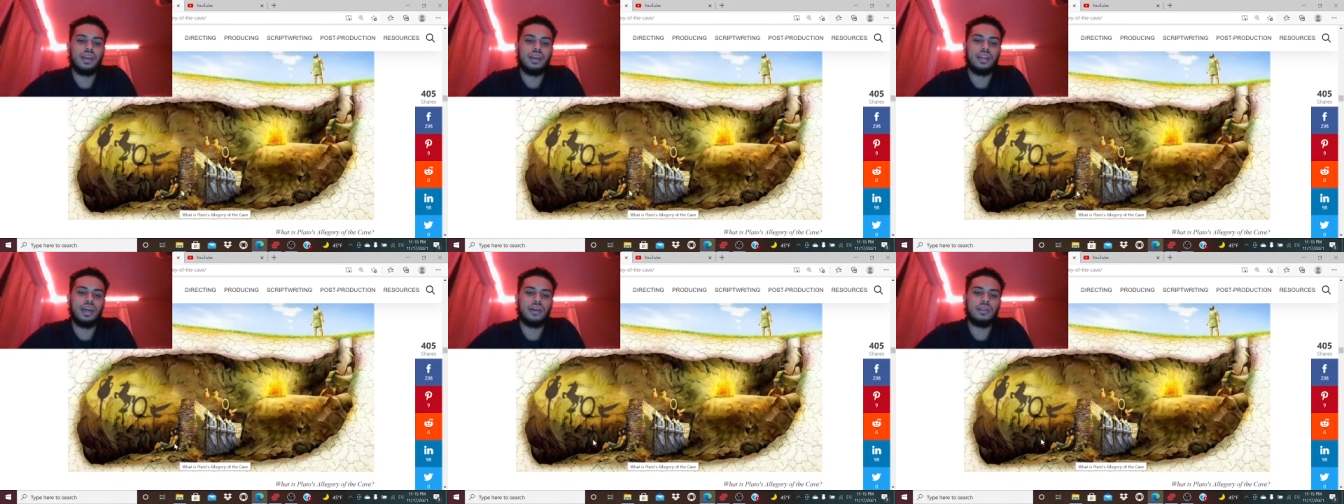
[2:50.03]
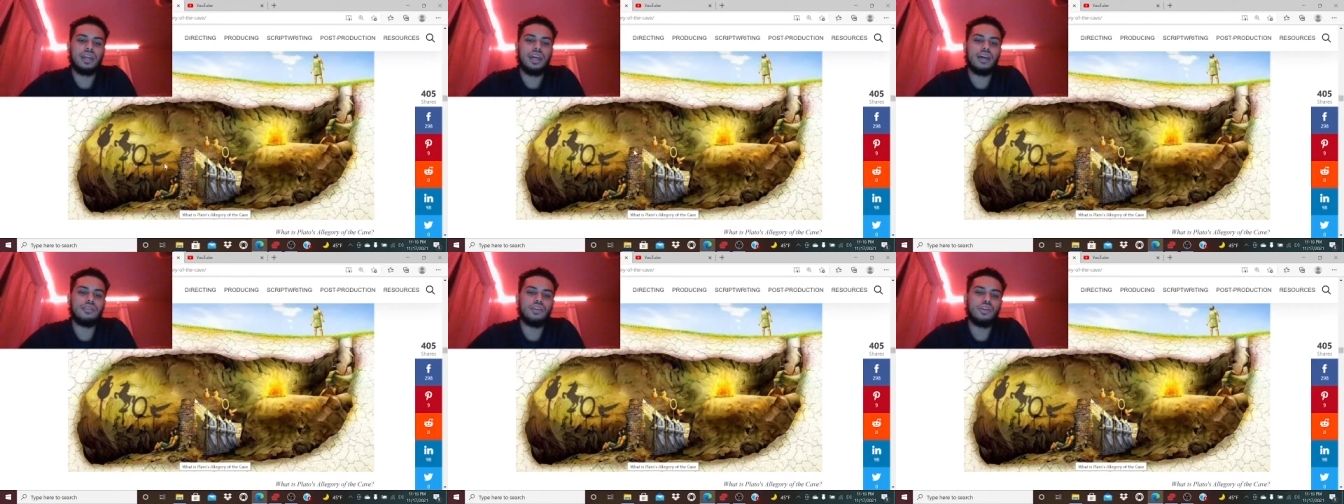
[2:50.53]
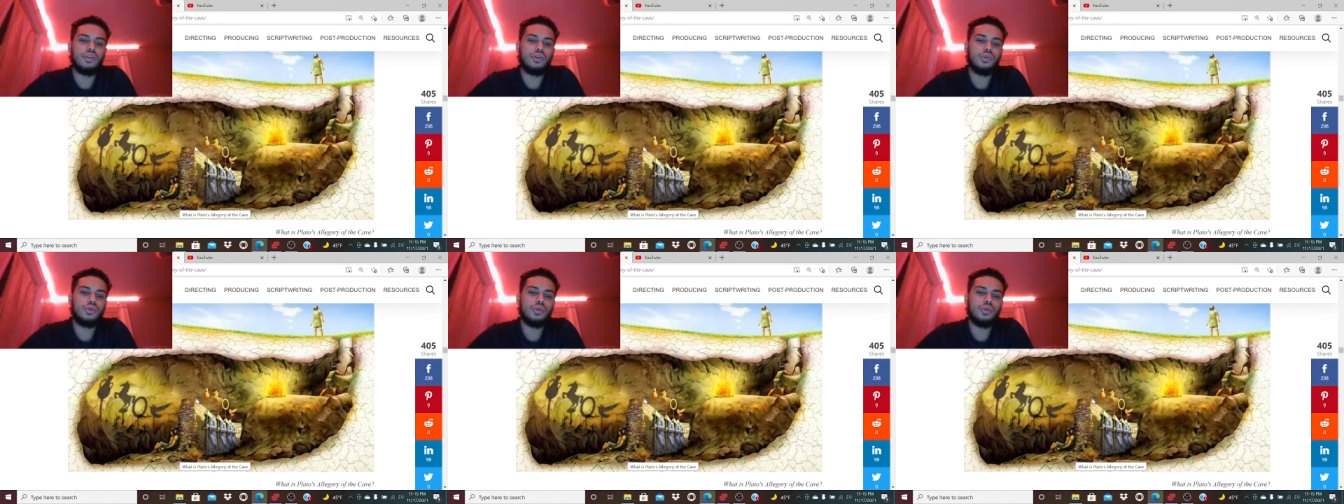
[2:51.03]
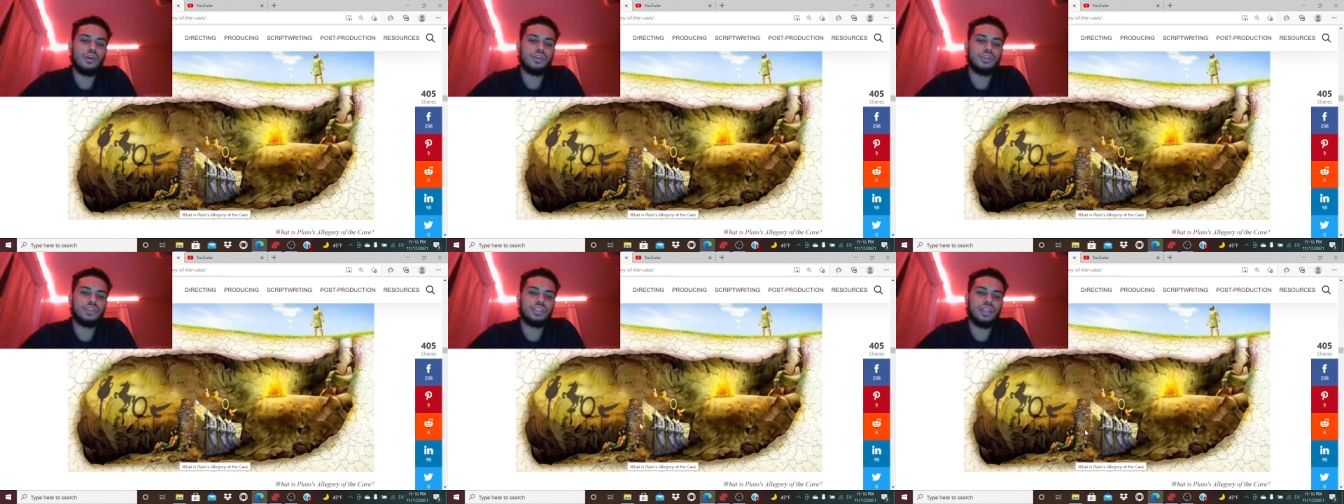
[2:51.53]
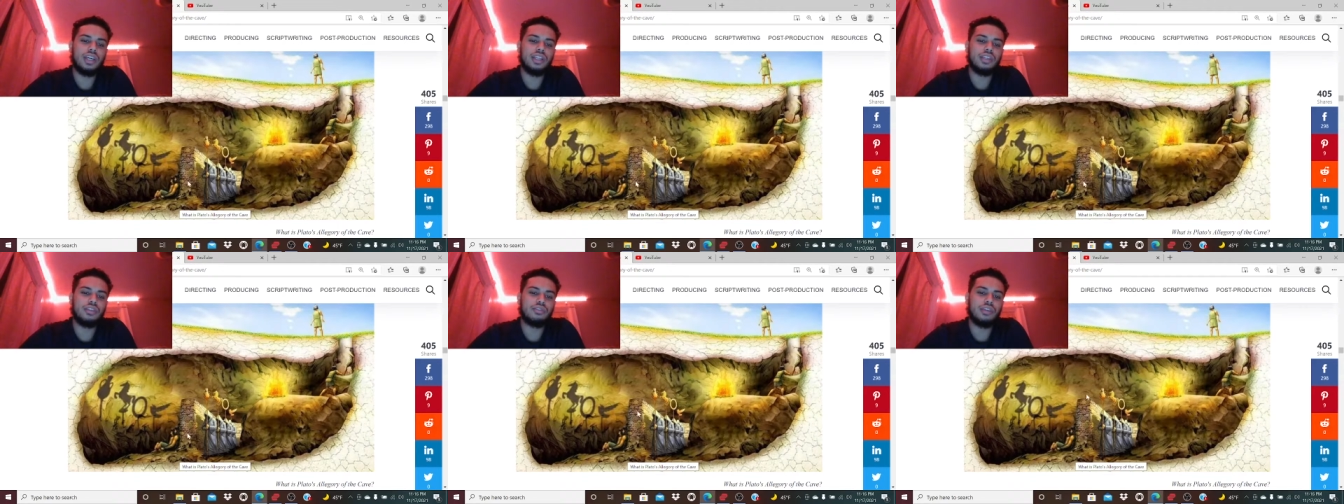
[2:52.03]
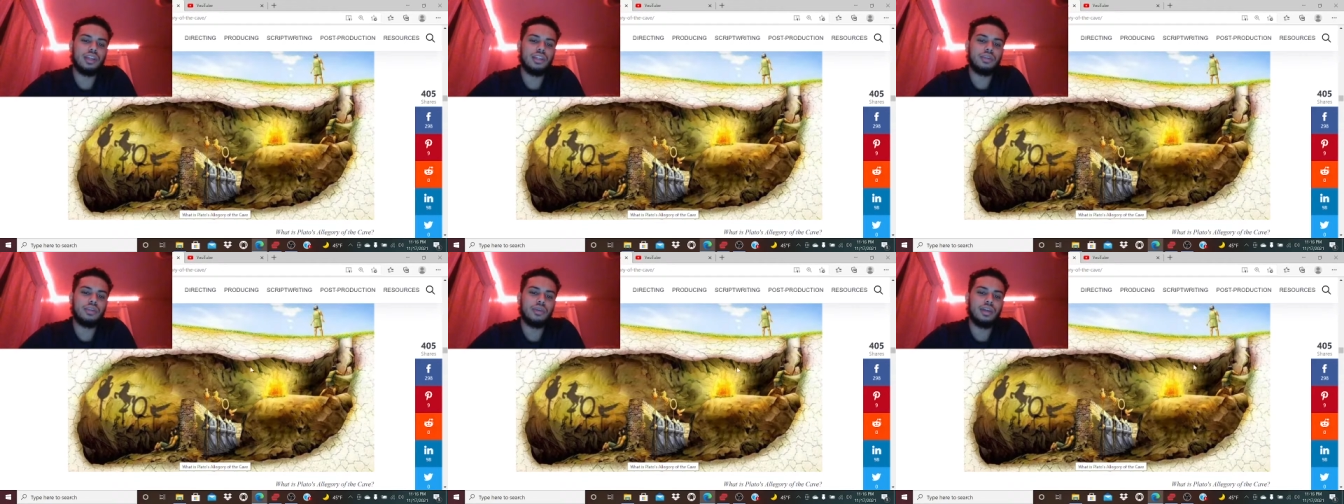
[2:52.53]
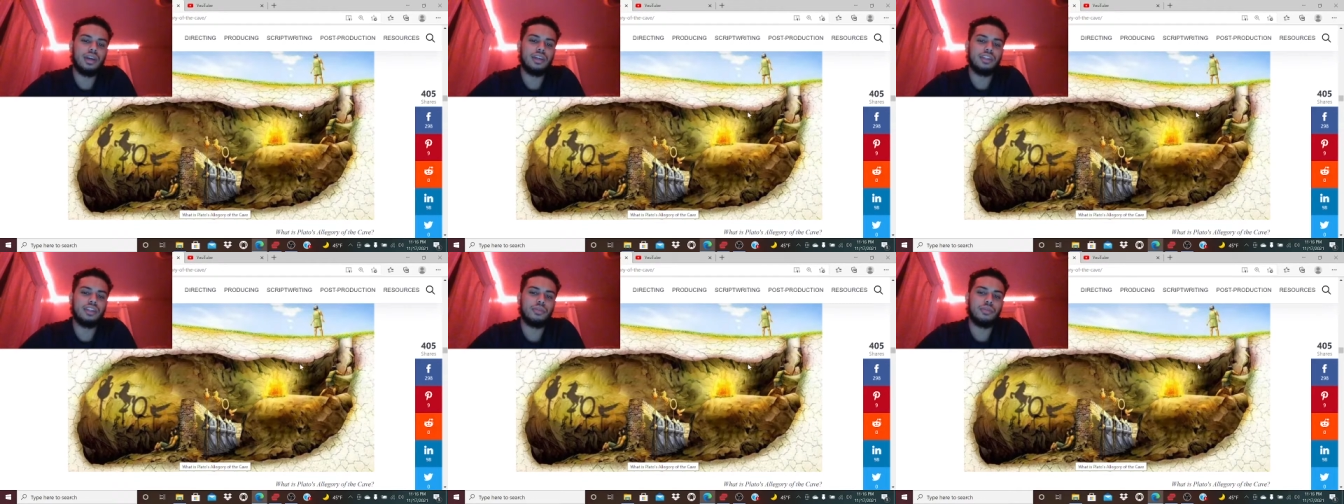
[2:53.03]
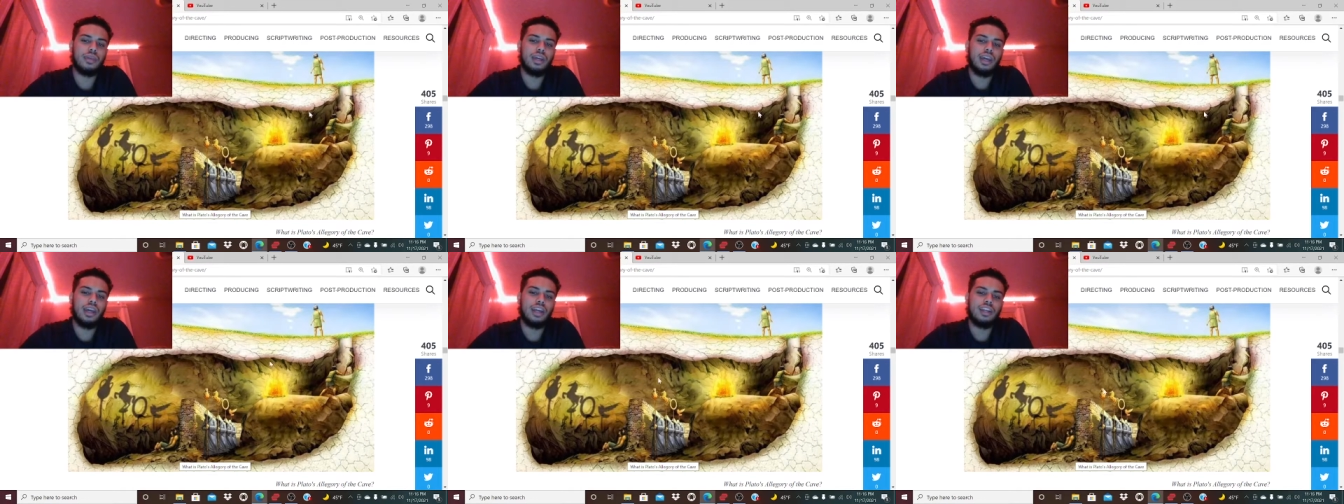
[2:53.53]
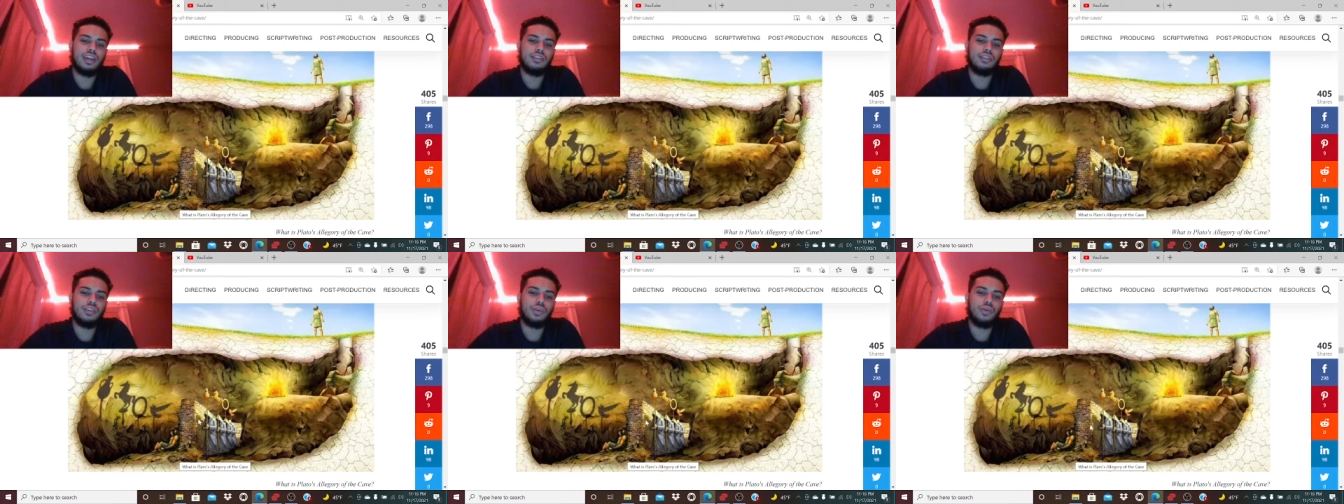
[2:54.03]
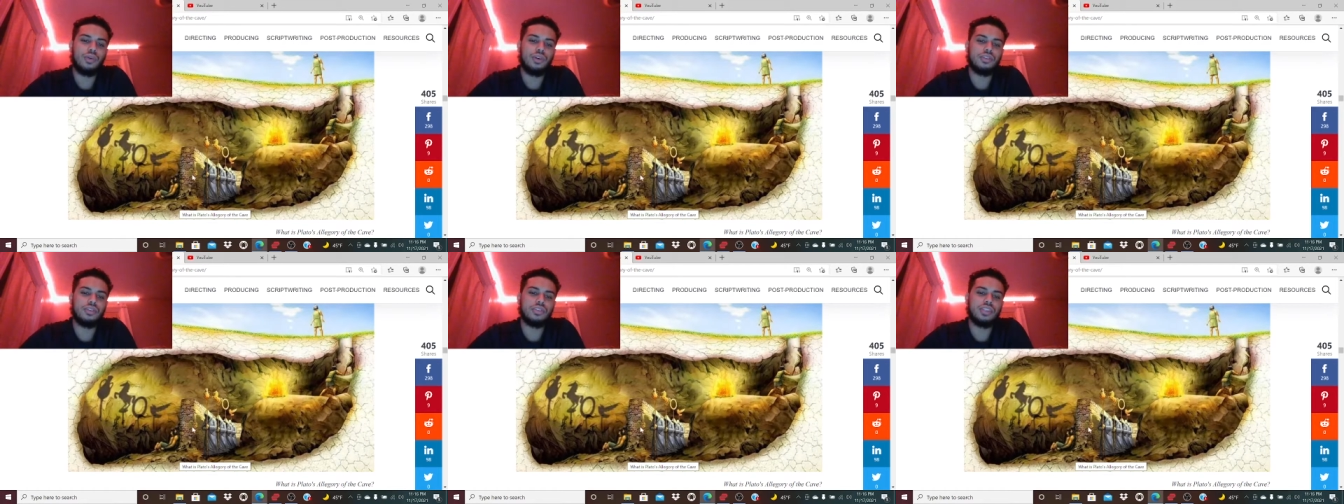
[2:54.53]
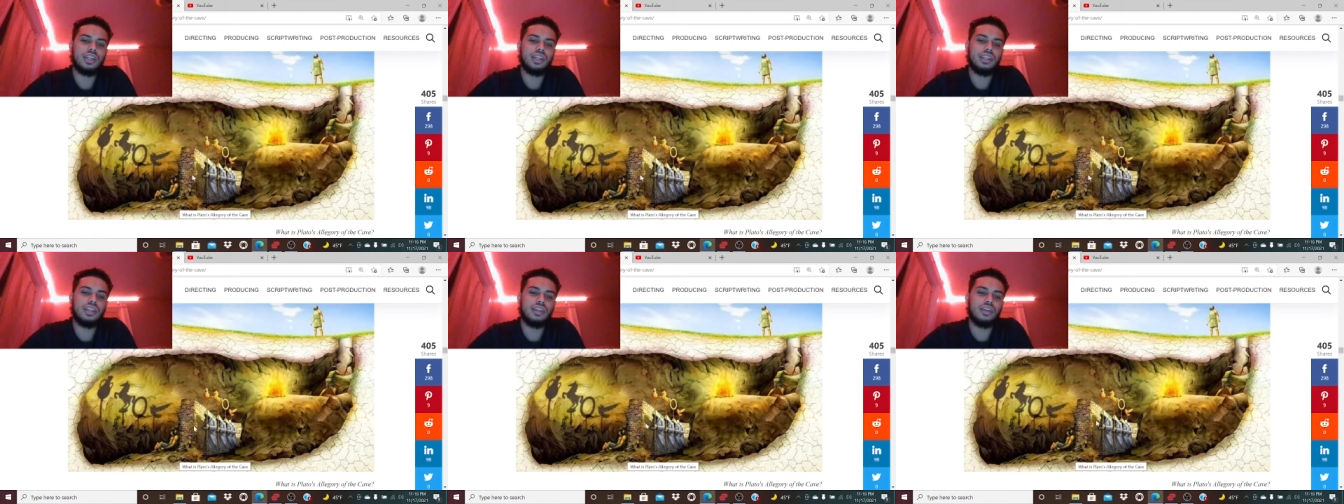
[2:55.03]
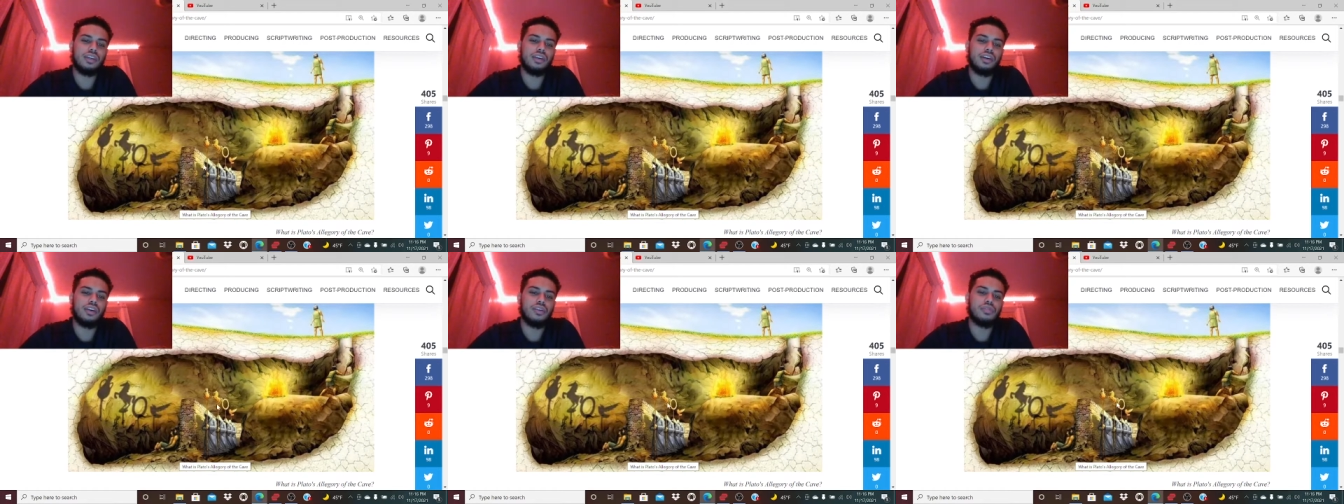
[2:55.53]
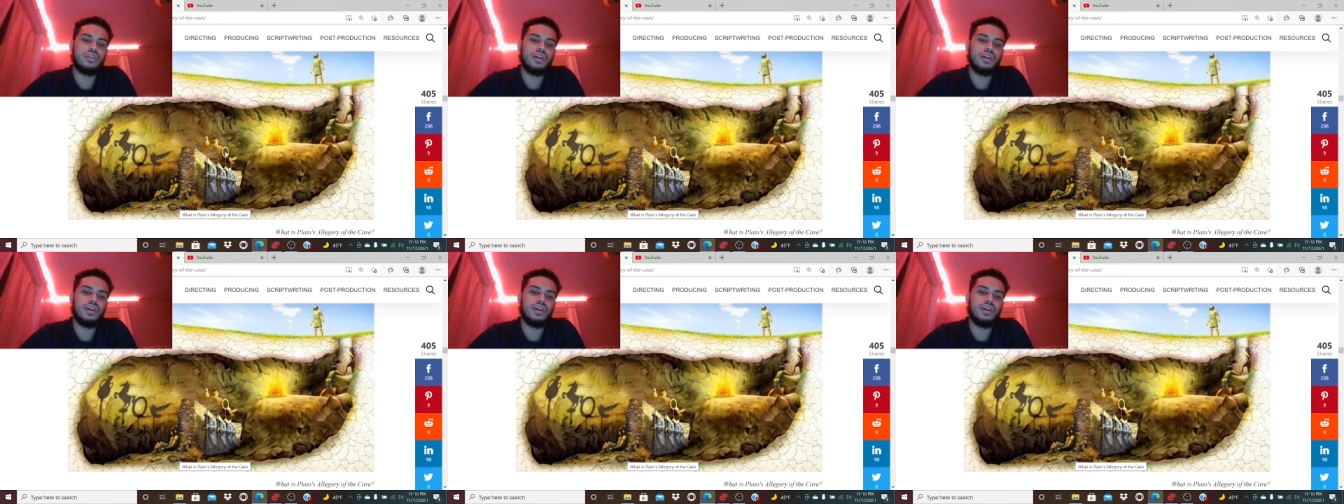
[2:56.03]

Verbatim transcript: Now they have no understanding of anything behind them, and they have no understanding of